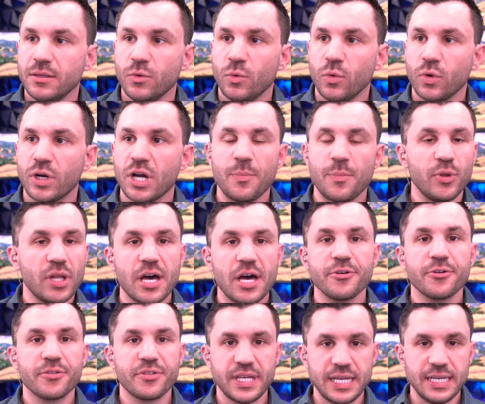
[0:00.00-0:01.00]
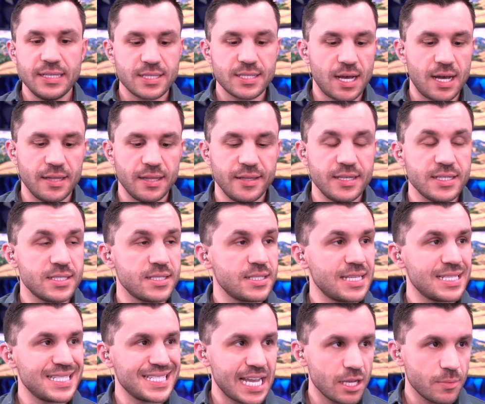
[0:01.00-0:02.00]
Couple other things on this
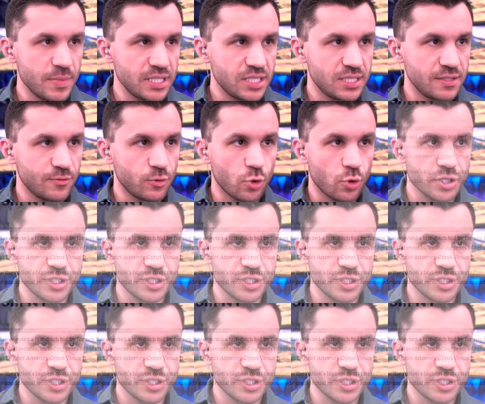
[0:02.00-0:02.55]
segment. Of course,